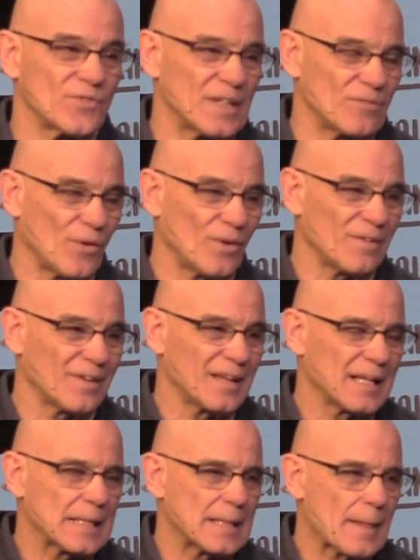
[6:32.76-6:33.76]
of evil.
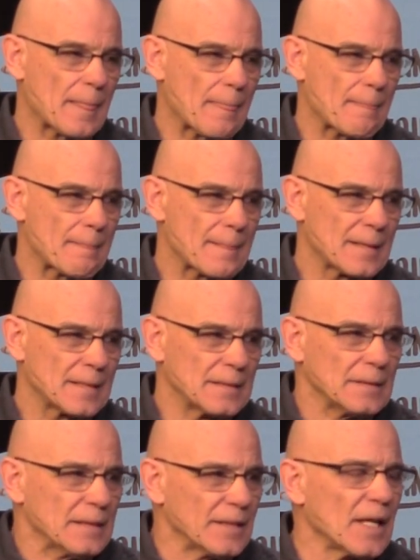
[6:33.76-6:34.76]

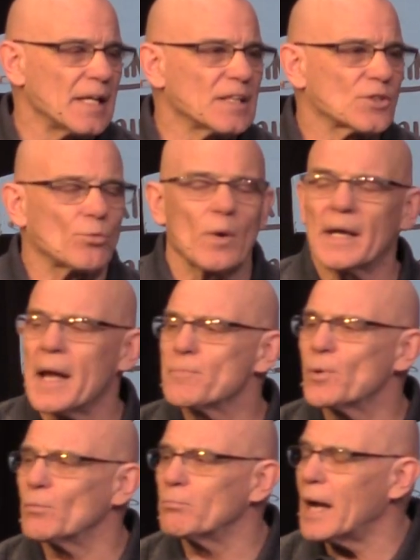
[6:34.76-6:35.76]
And it's what I
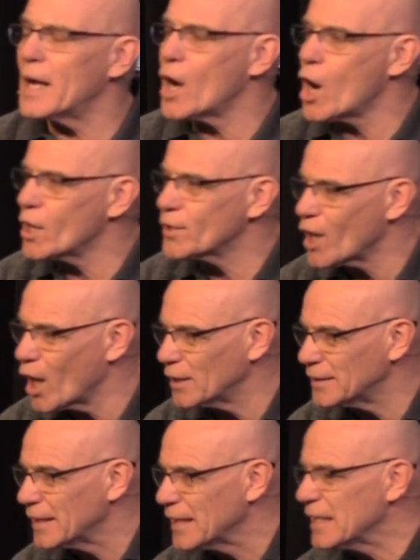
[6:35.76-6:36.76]
put my heart
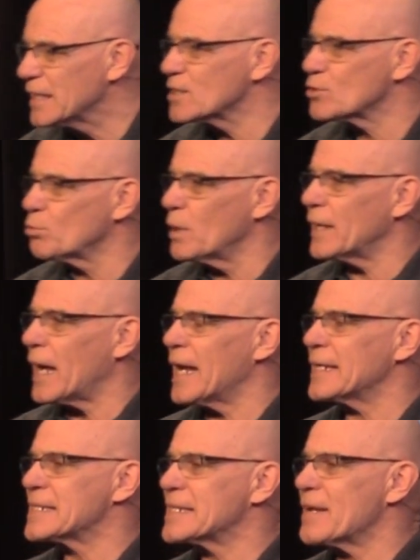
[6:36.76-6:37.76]
on, it's what
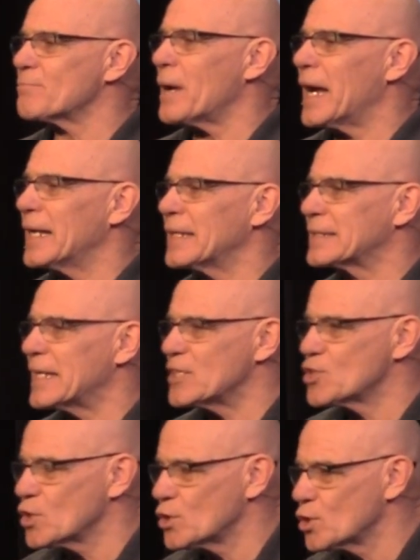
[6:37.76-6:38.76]
I set my
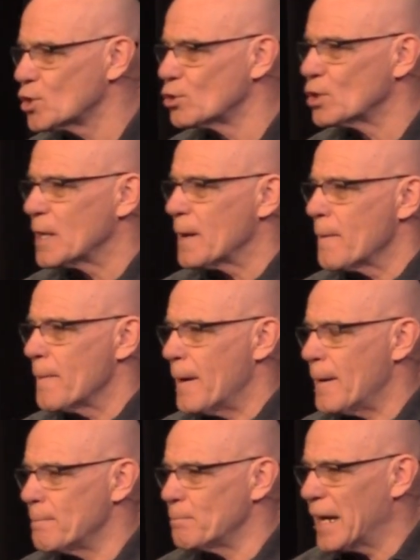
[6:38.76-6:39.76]
attention to,
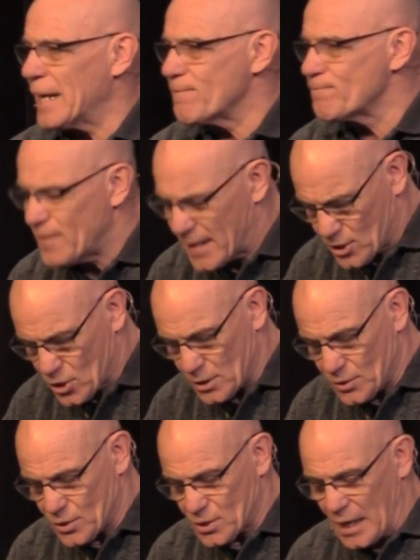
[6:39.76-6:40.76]
uh, my
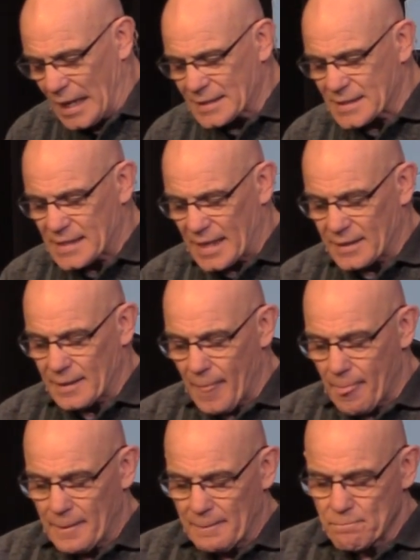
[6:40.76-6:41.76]
affections. God said,
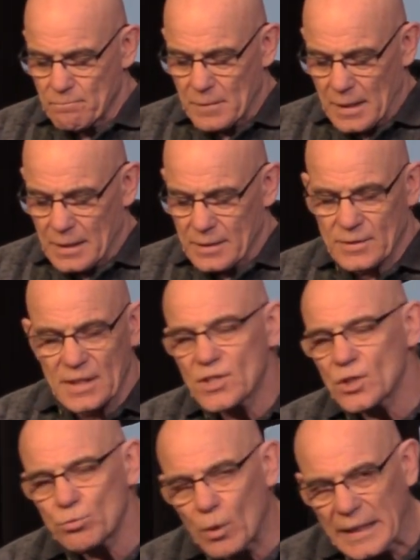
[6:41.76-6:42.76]

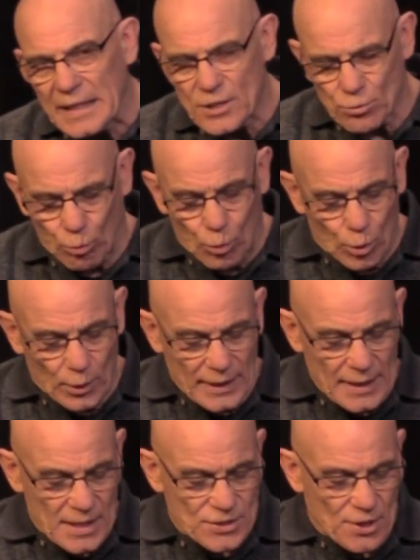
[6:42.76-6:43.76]
This is what He's
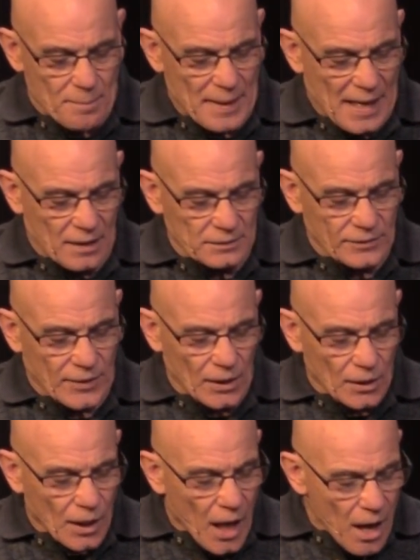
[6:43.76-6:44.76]
warning us about
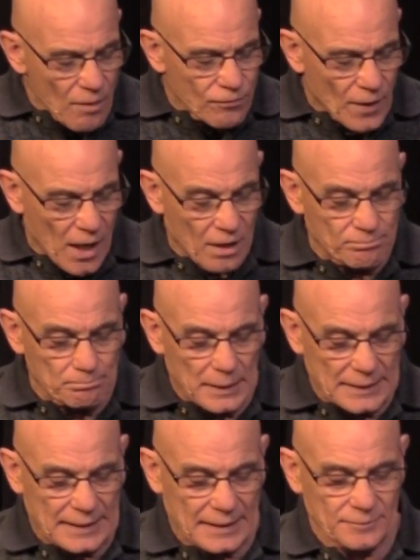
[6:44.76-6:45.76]
the love of
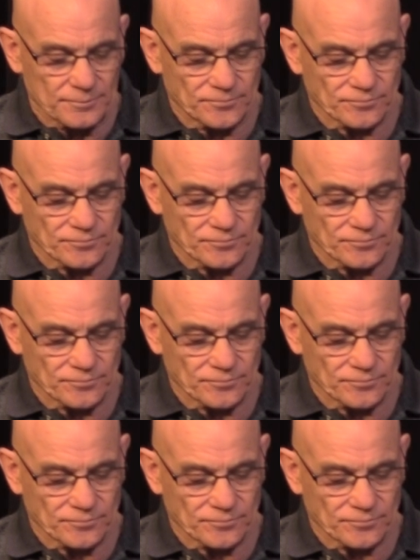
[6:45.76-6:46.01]
money.